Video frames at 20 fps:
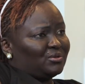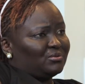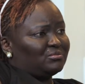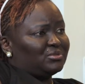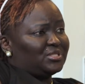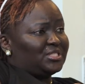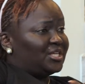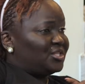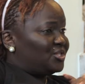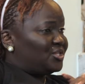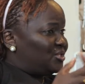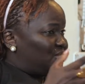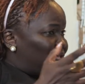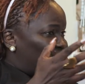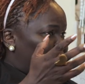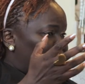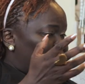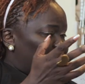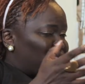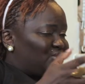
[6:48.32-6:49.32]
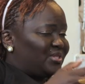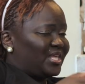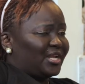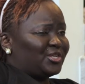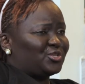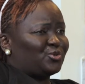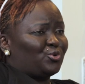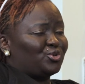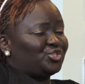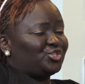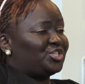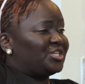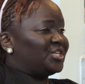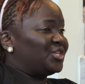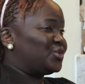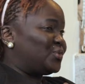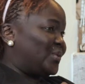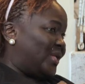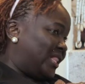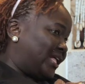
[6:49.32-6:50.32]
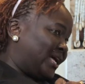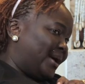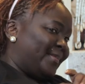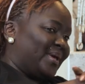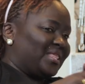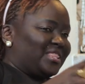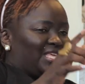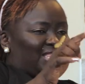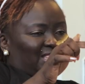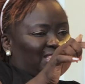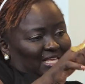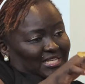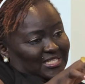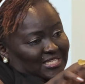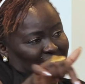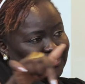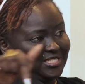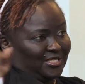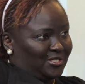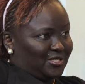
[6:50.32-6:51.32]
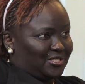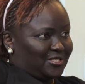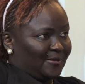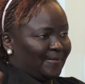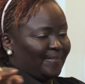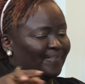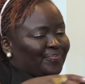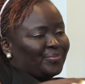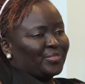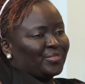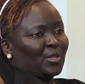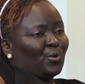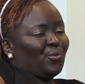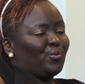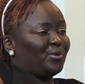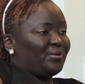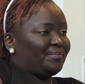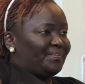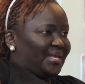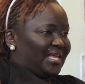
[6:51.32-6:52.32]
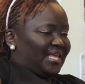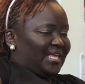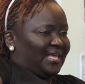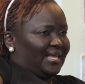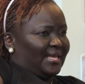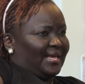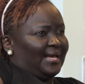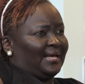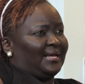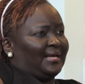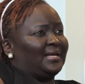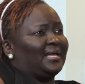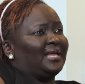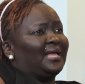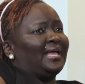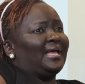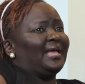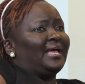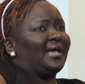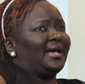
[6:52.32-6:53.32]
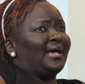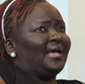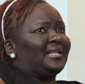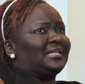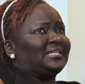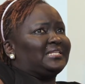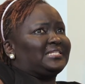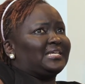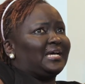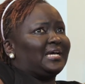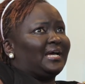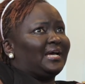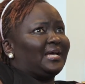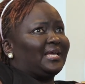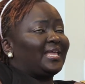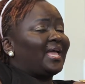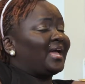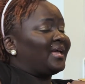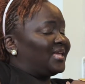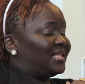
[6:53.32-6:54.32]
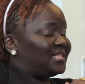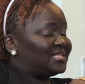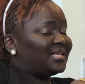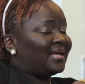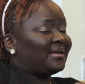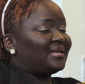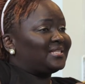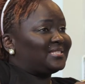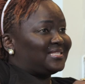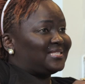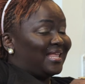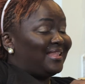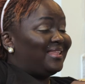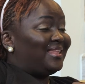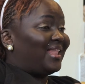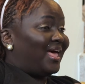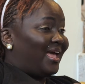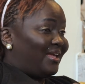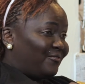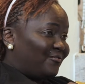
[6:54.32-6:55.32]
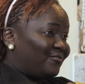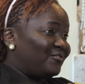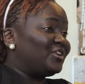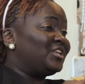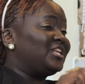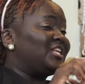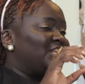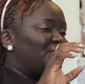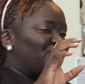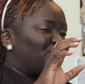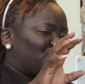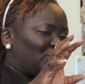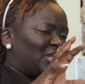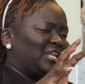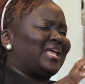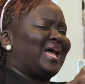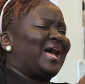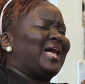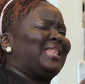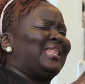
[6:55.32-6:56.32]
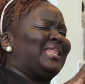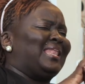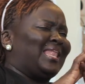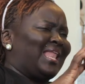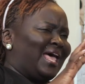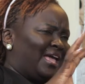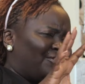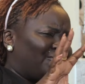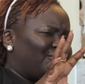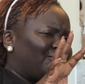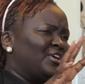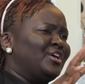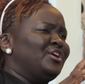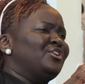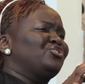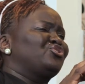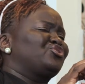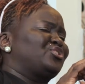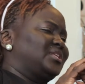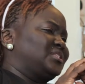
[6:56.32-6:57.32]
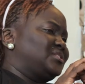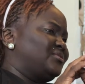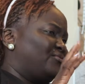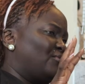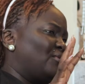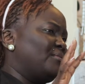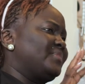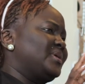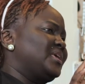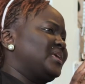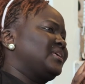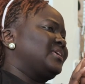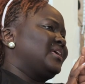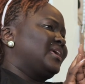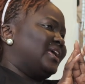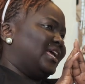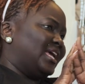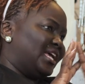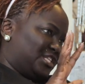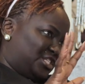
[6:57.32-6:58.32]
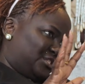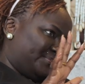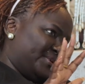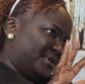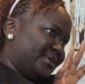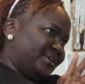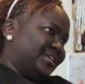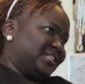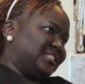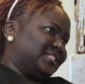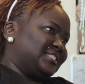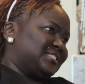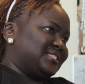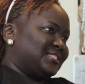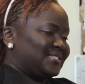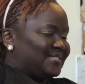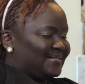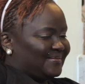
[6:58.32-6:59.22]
needs to do that coaching is welcome. I think the details will be here. And yeah, it's a life, literally a life transforming experience.